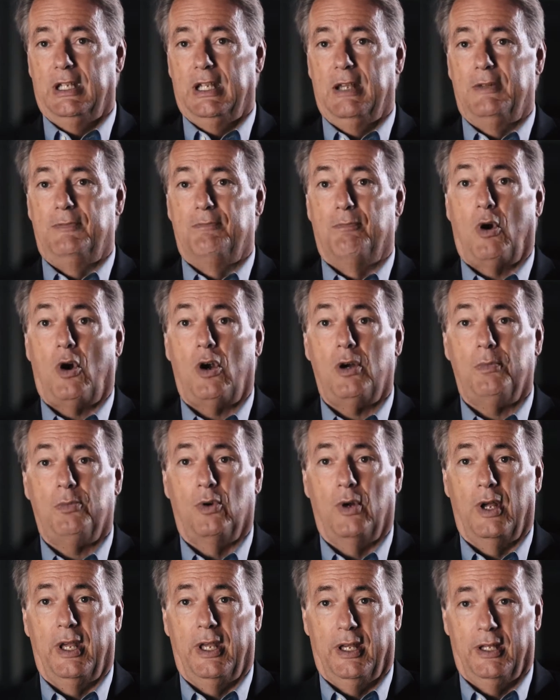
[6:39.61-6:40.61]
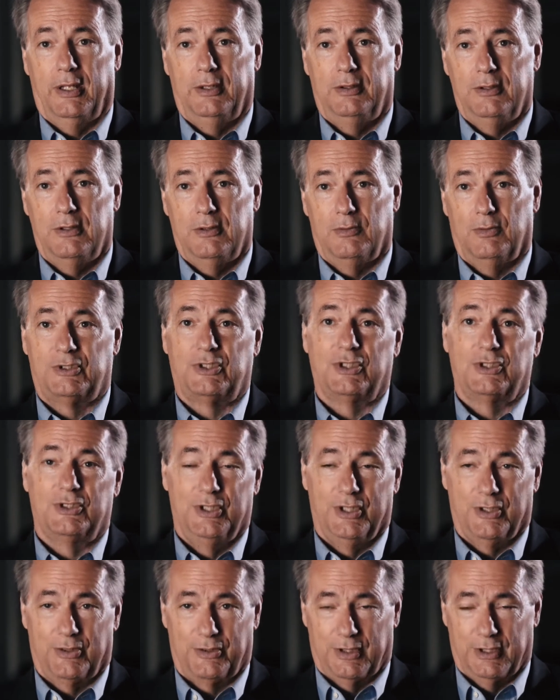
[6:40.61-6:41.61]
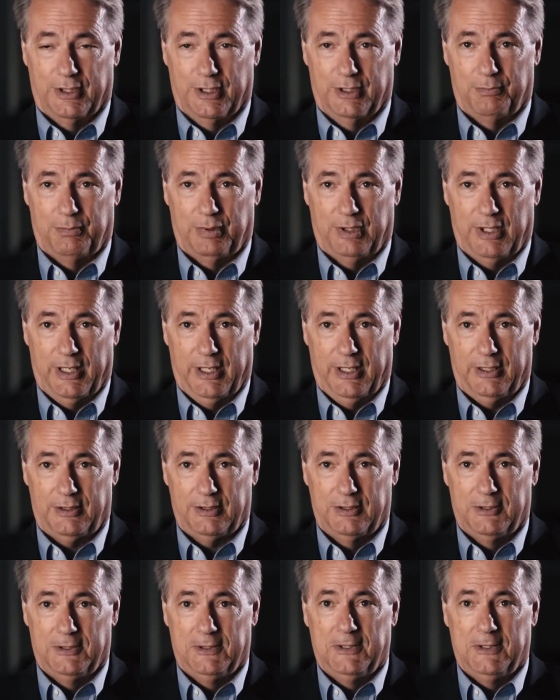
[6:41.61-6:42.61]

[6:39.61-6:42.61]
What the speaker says: in Marblehead, which is near the Lynn plant,